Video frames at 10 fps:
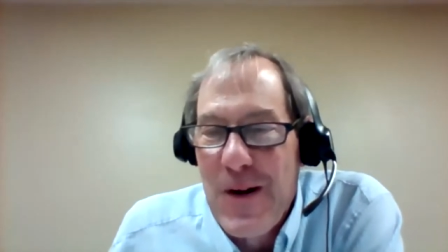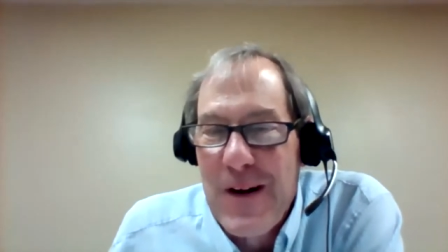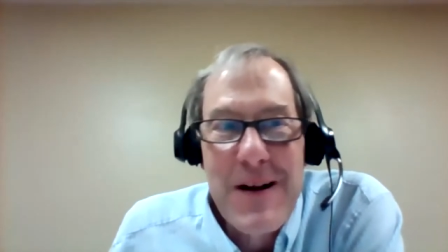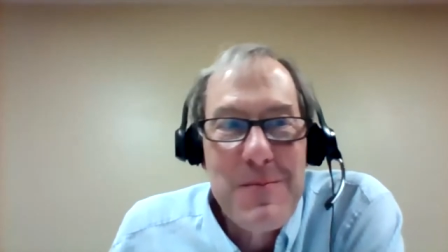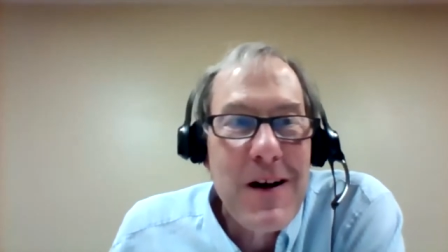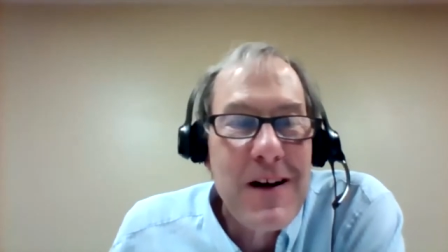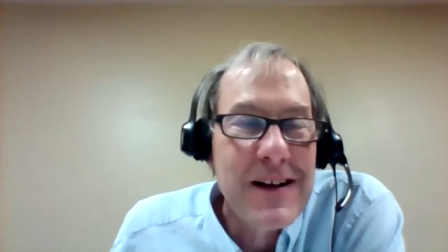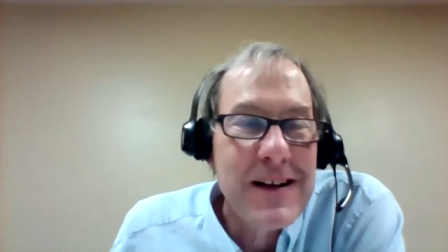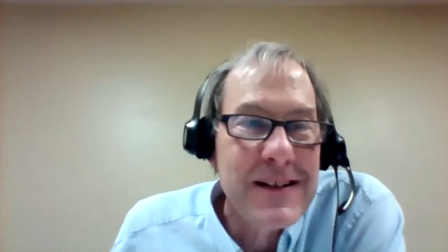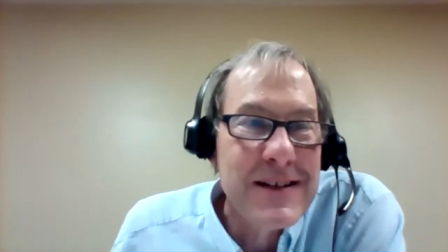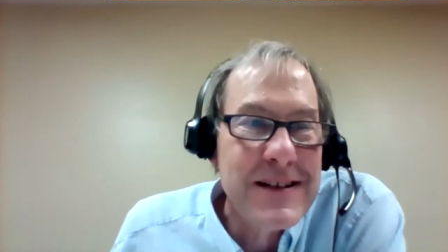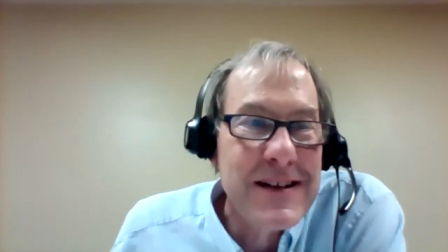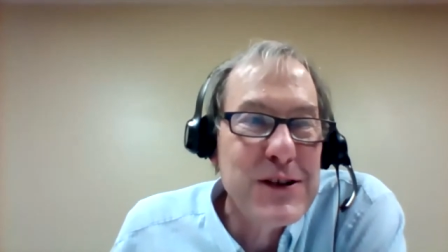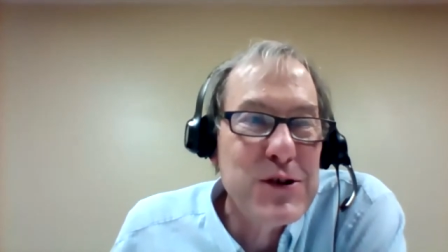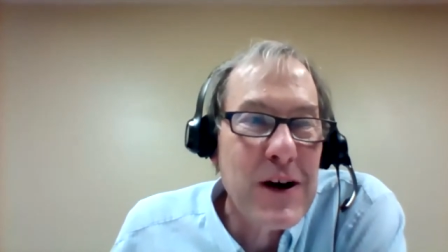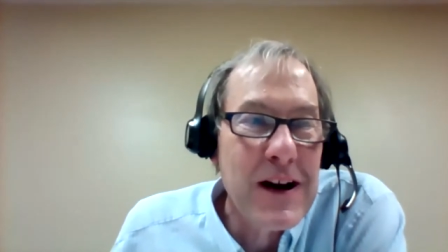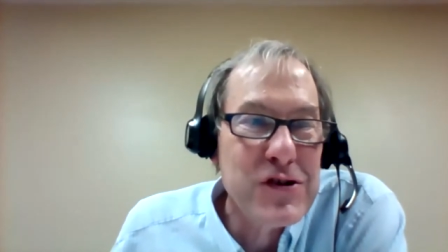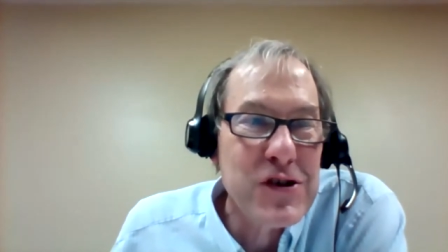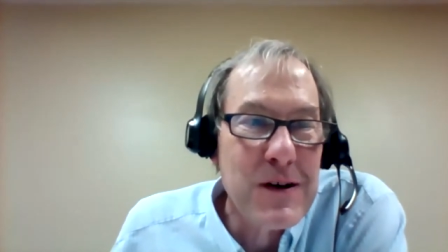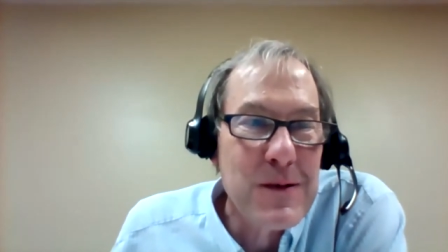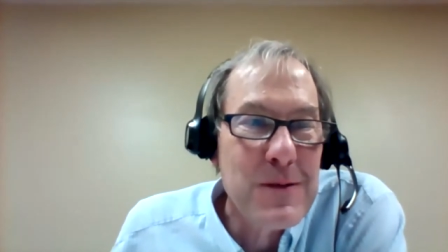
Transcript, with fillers: or how about a uh, dig treasure?